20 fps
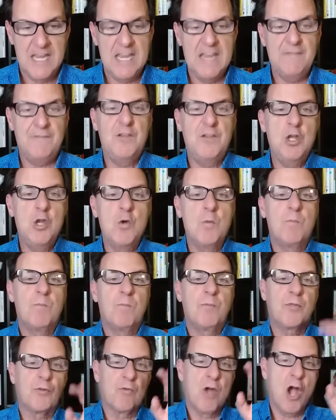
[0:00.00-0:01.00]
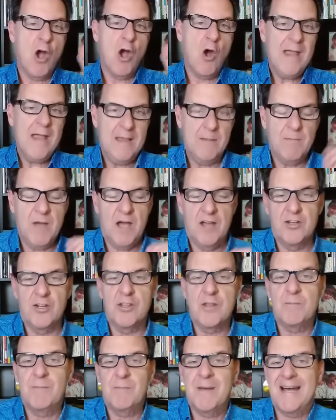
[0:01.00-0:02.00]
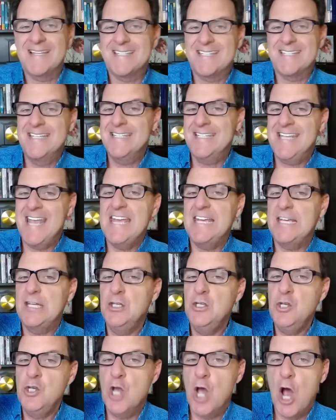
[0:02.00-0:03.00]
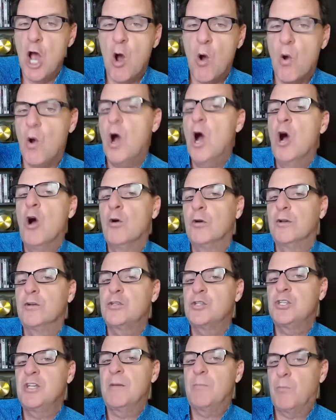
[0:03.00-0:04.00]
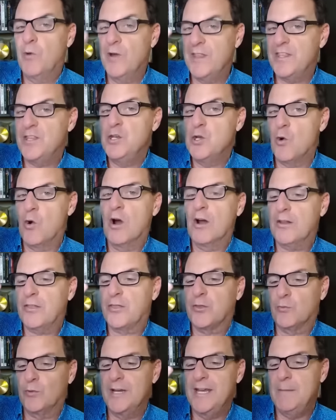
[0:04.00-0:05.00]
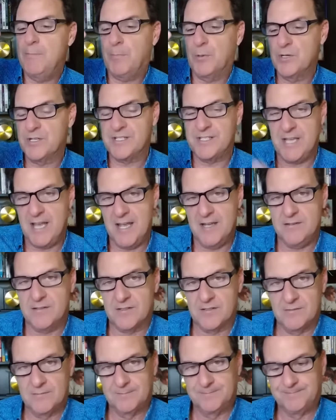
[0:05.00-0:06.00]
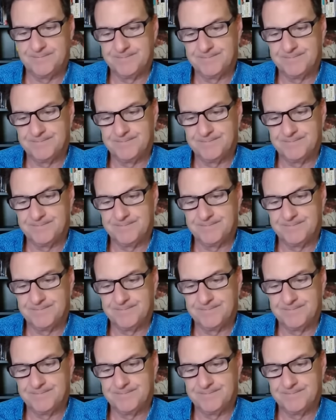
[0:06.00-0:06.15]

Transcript: If you throw him under the bus and take no ownership with your three percent,